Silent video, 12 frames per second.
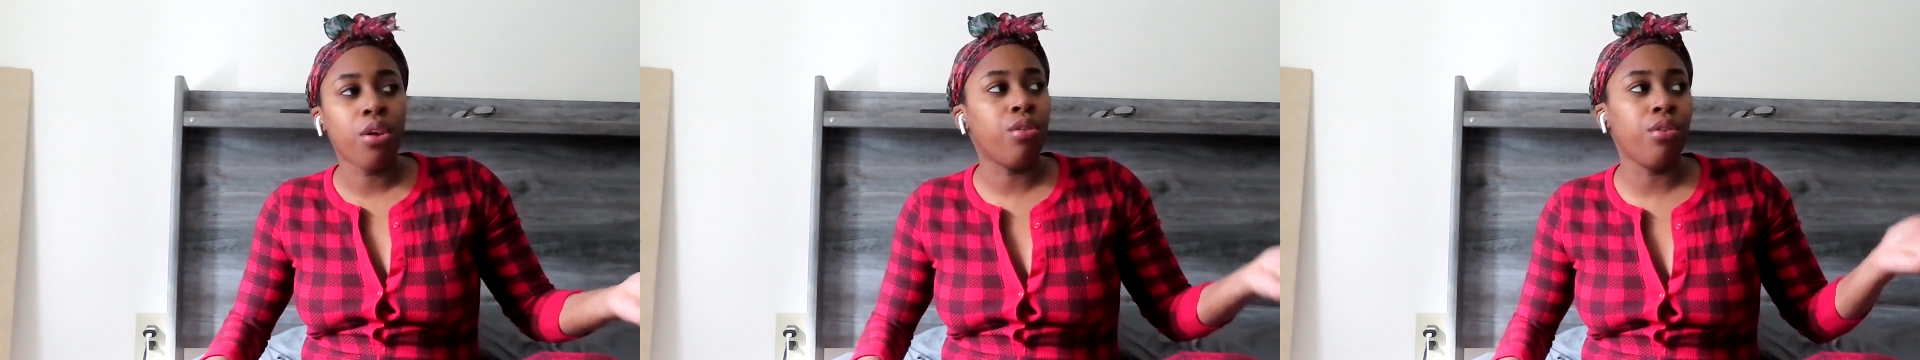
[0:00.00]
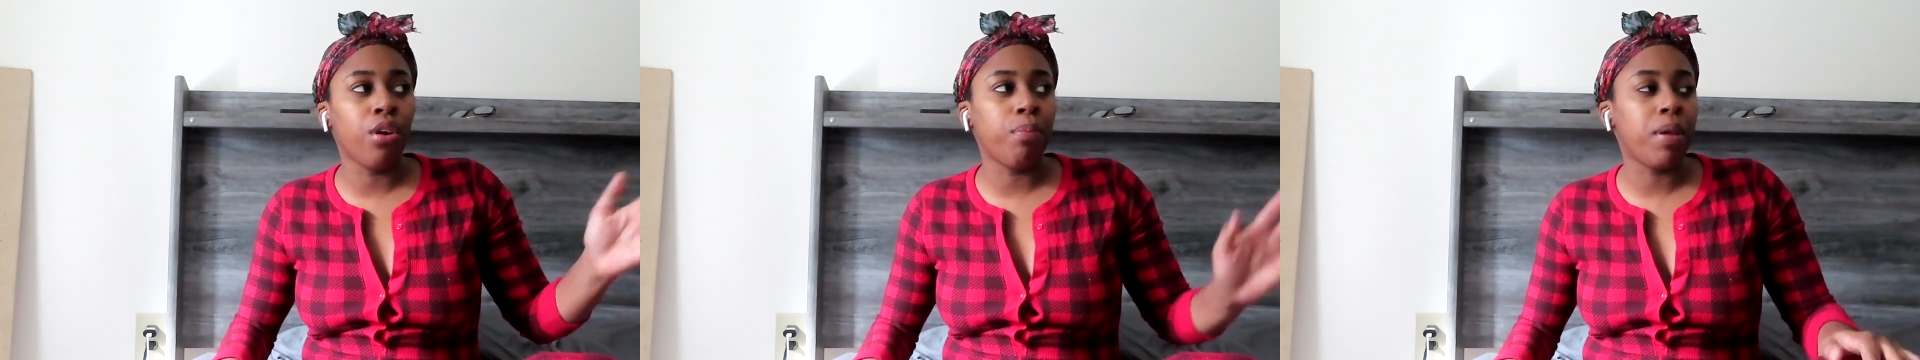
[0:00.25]

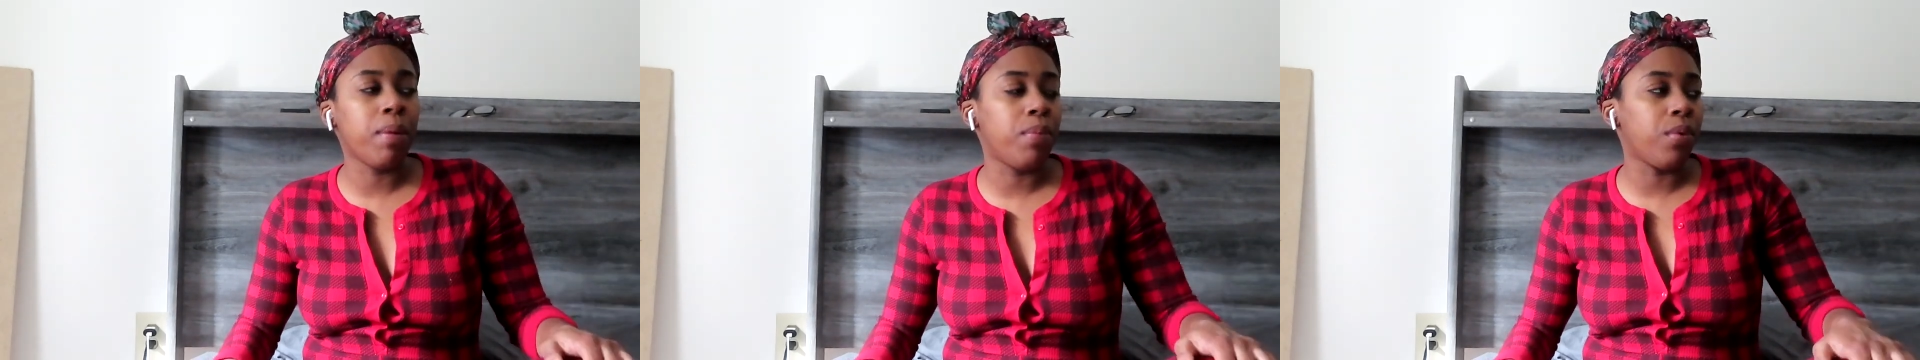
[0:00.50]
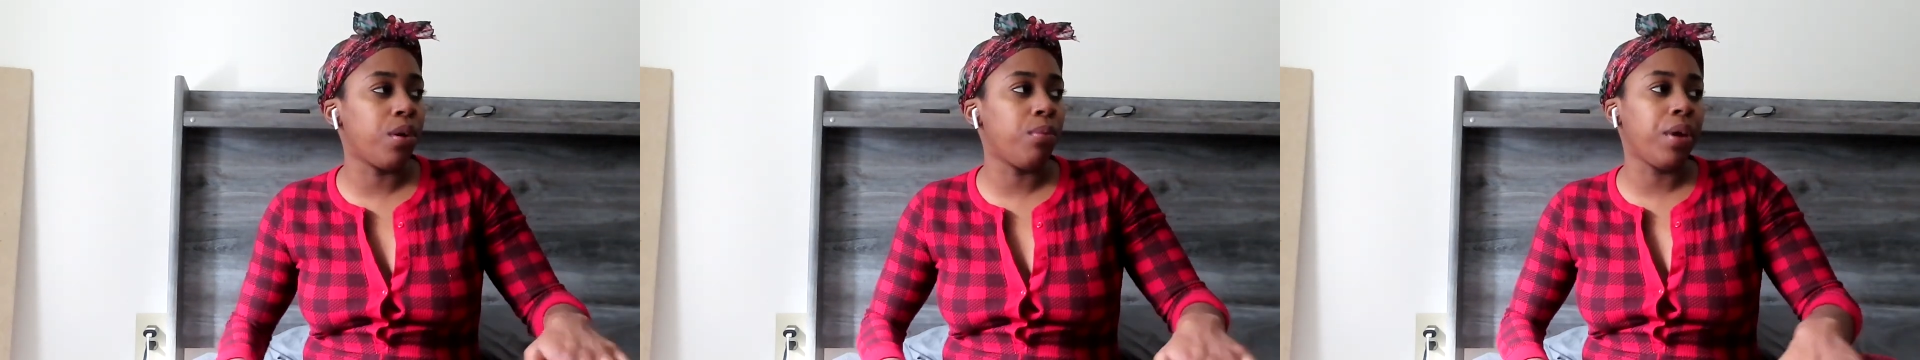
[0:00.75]
you know,
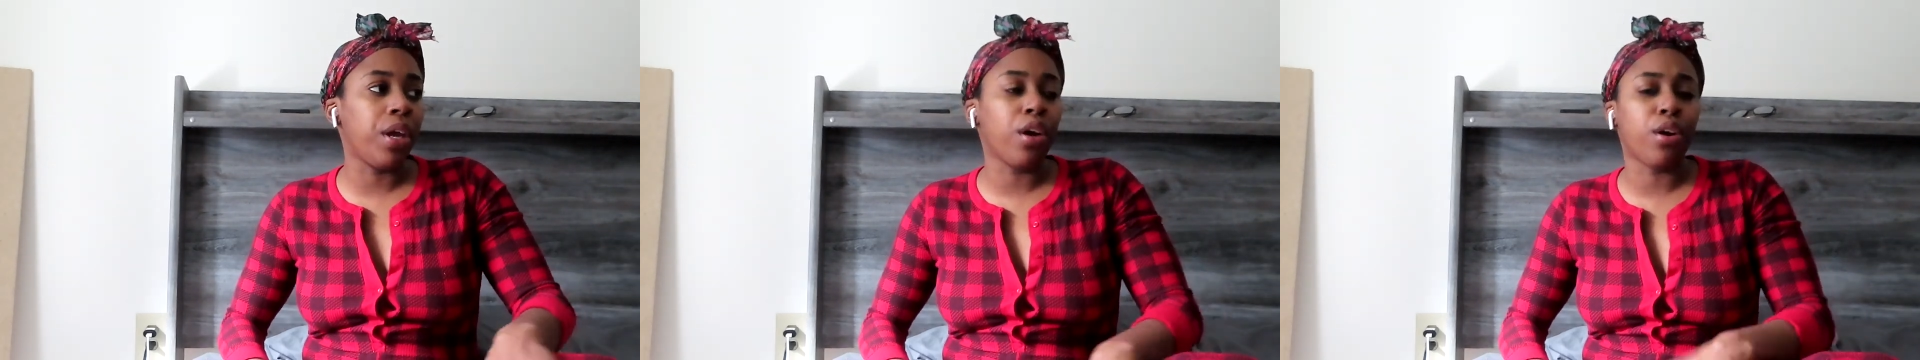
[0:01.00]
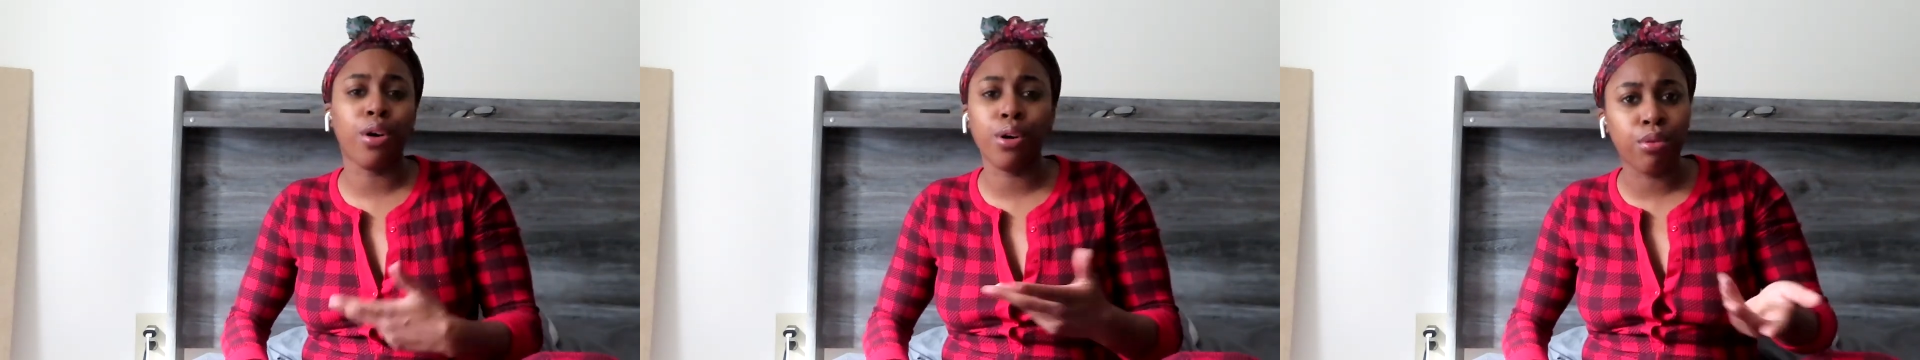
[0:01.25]
people could wear,
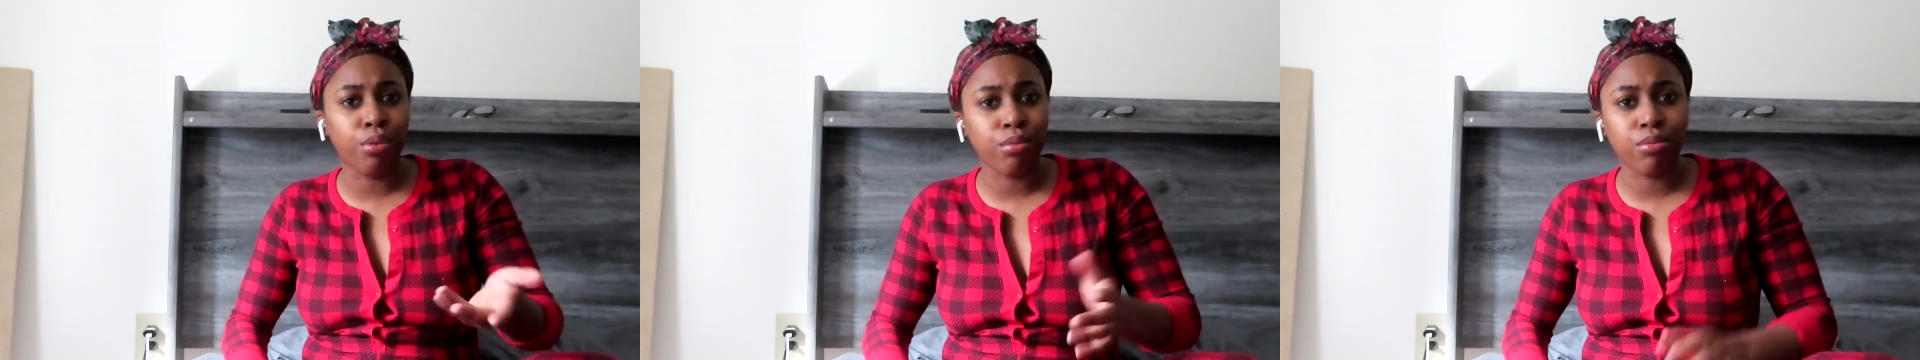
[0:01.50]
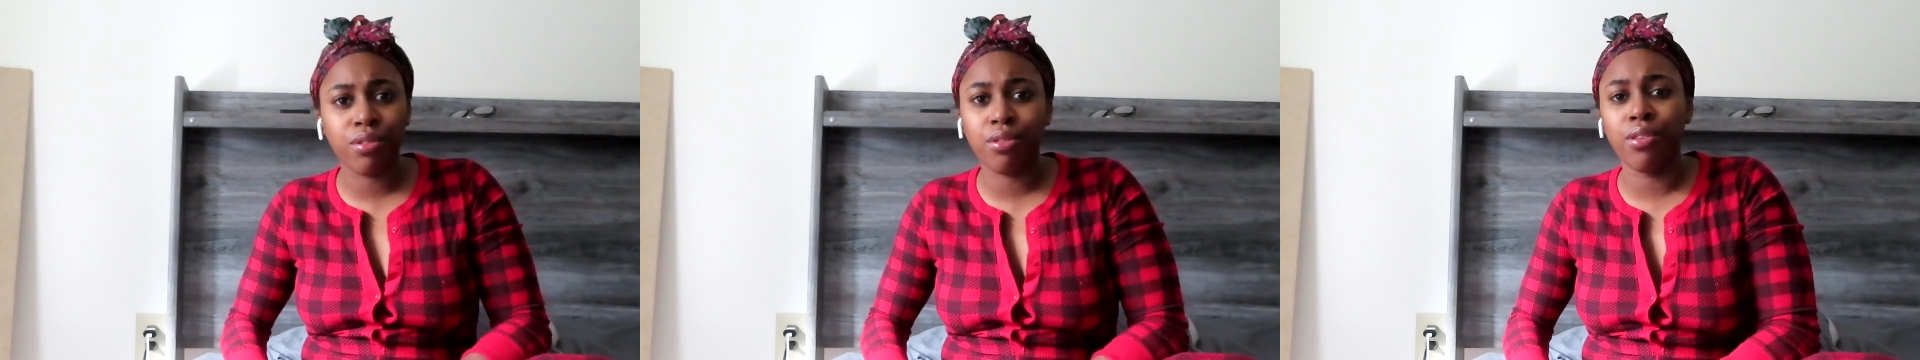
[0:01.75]

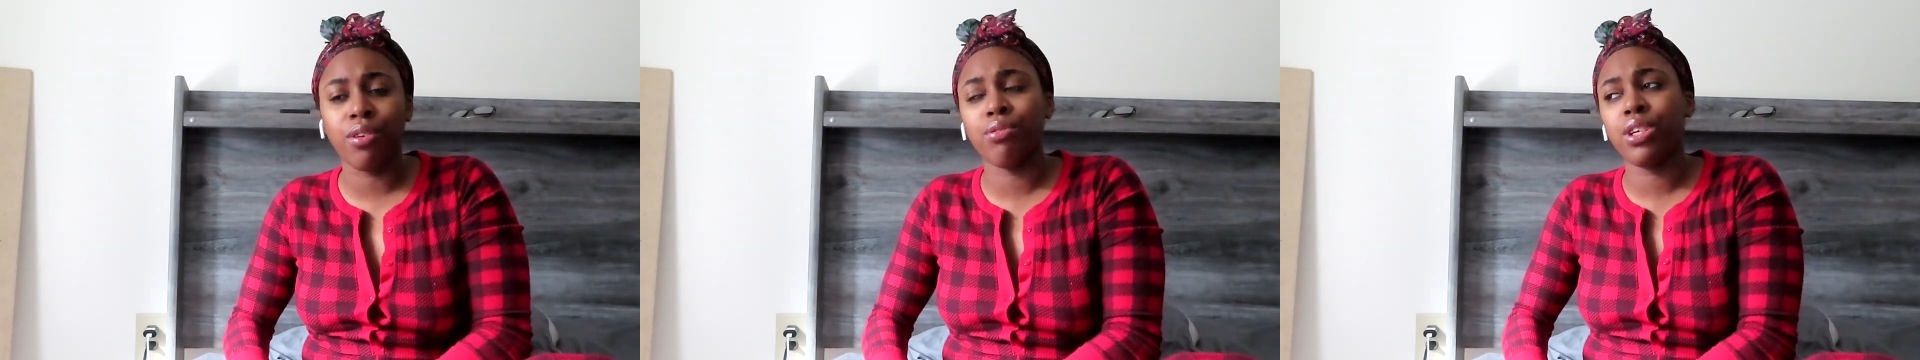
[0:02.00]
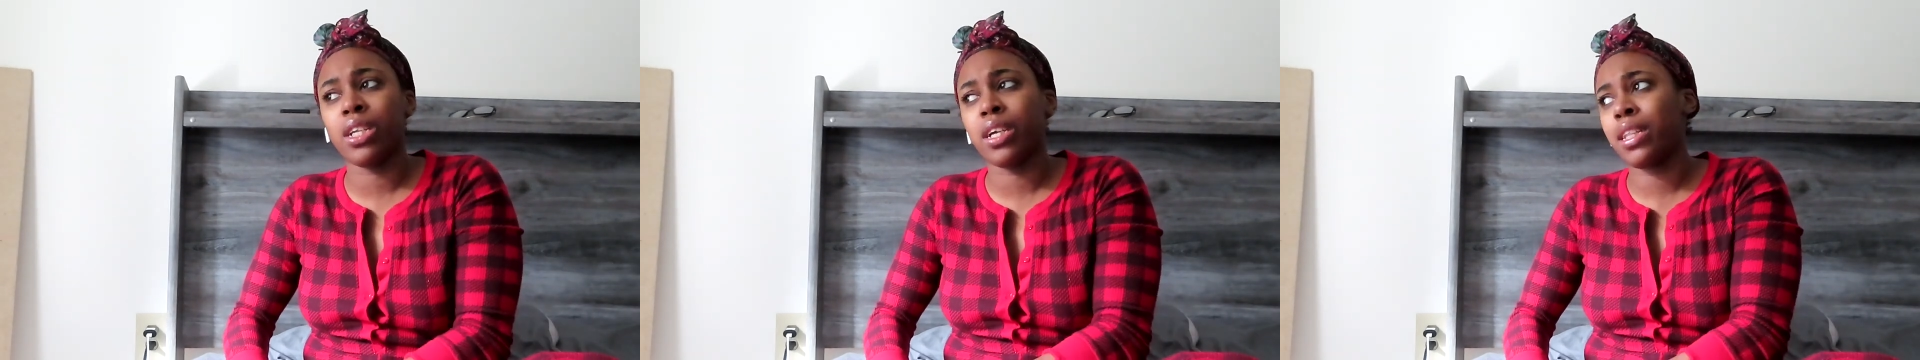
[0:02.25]
coats, you know,
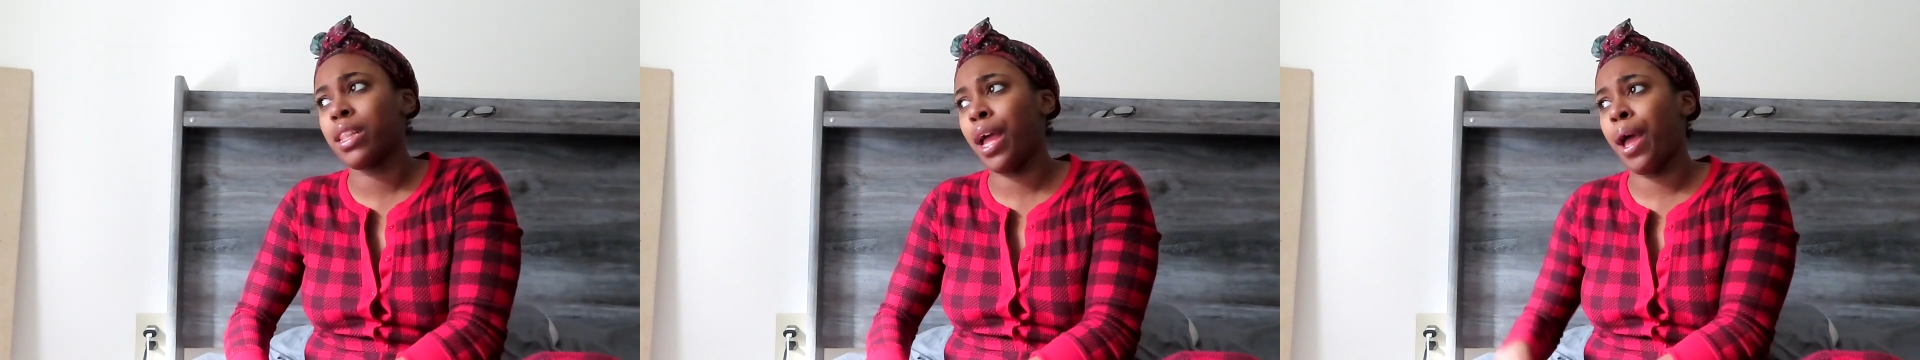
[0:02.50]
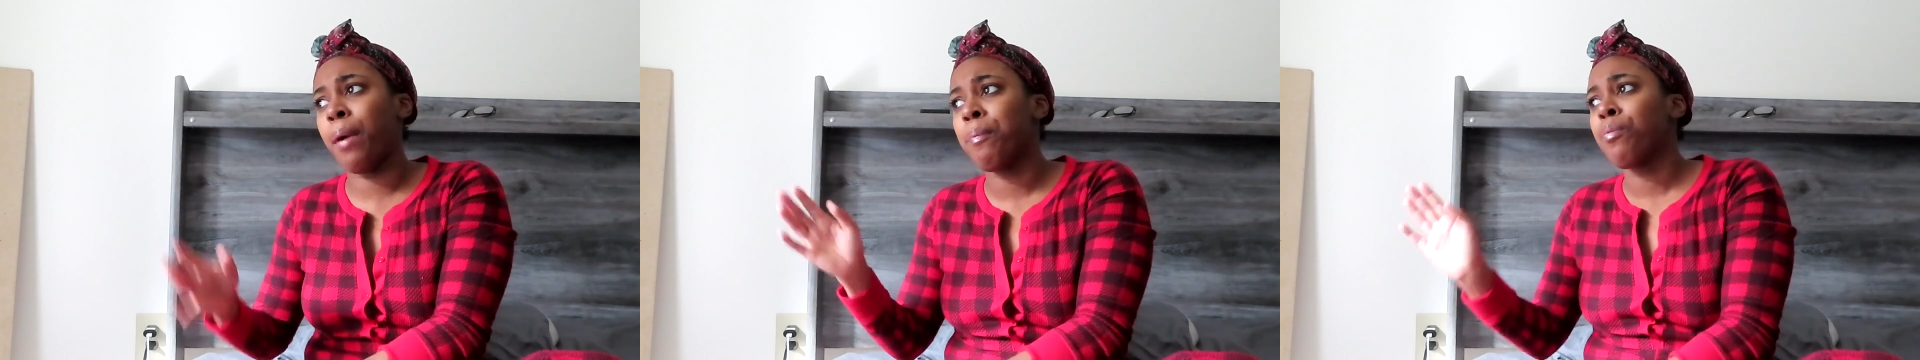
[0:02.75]
shit like
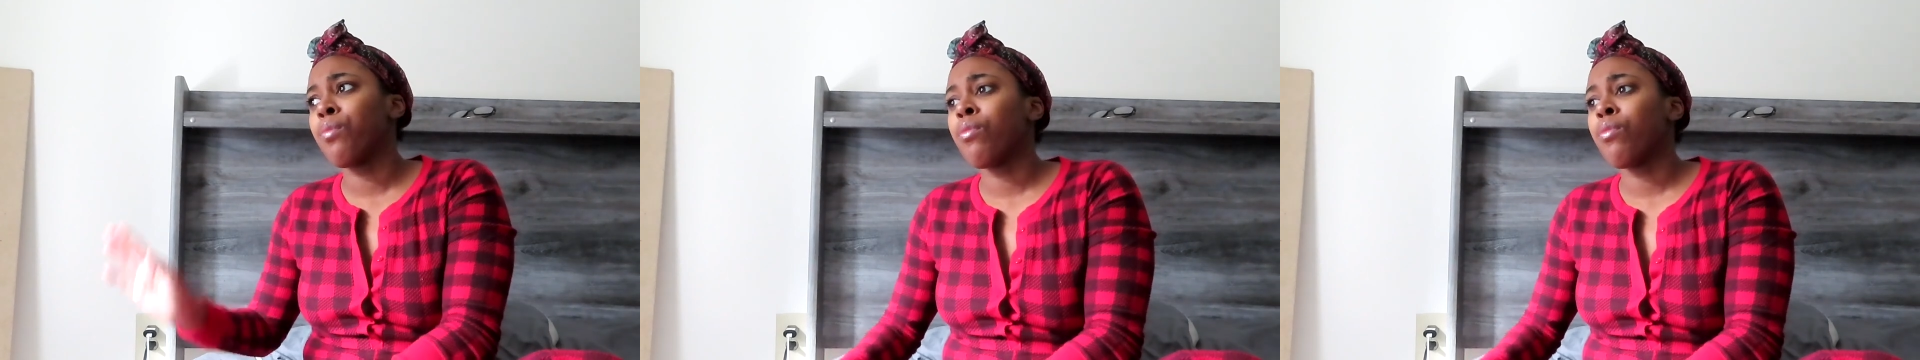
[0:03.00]
that.